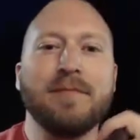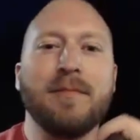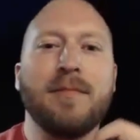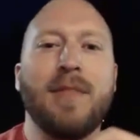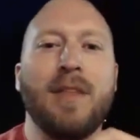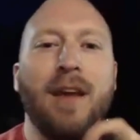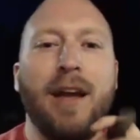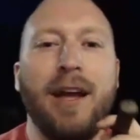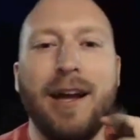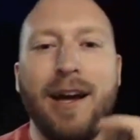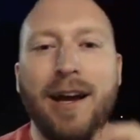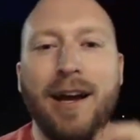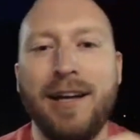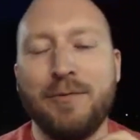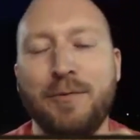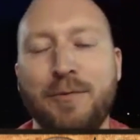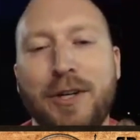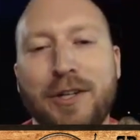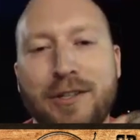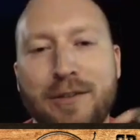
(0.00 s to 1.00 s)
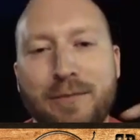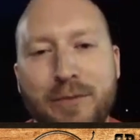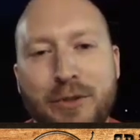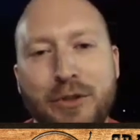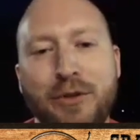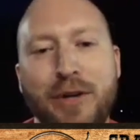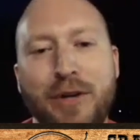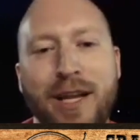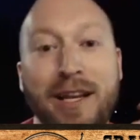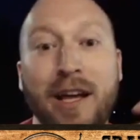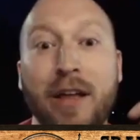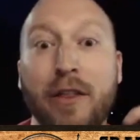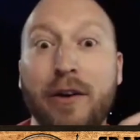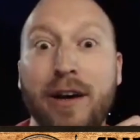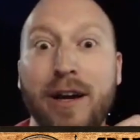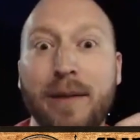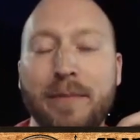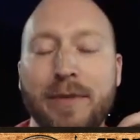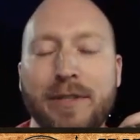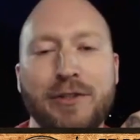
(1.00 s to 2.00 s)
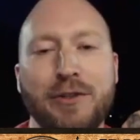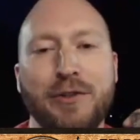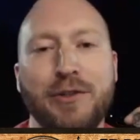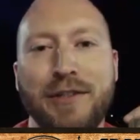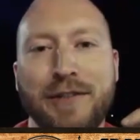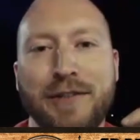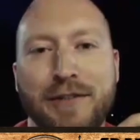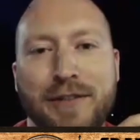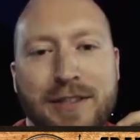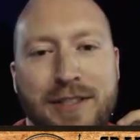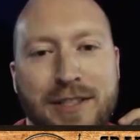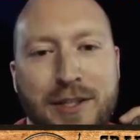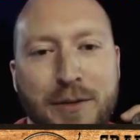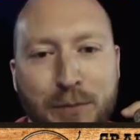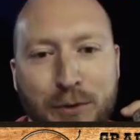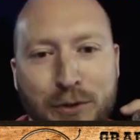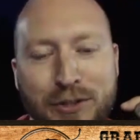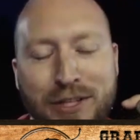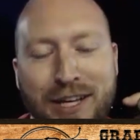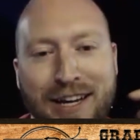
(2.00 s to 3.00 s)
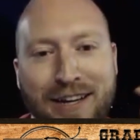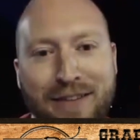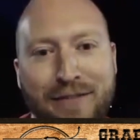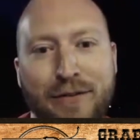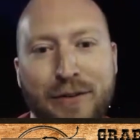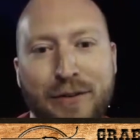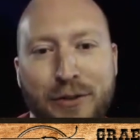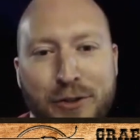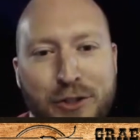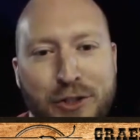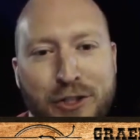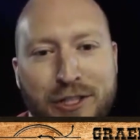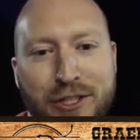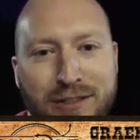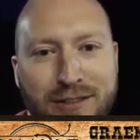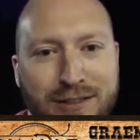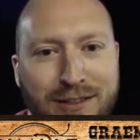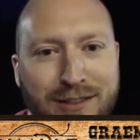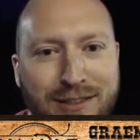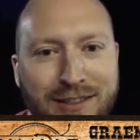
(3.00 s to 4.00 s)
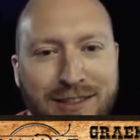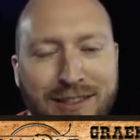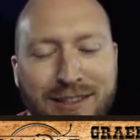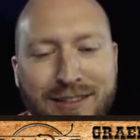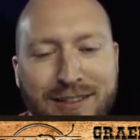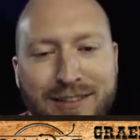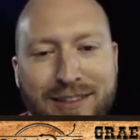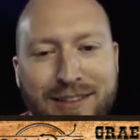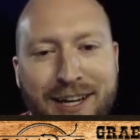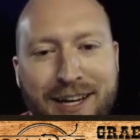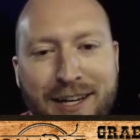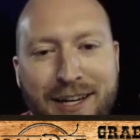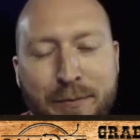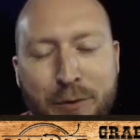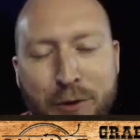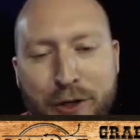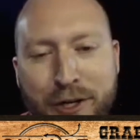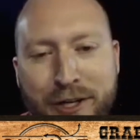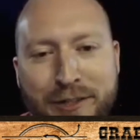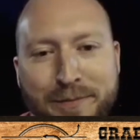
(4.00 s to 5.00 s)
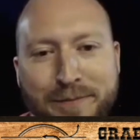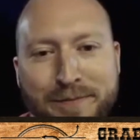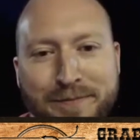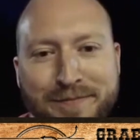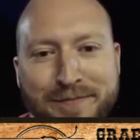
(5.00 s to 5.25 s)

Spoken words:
Hey guys, welcome to another episode of Simple Diversion. I am Graham.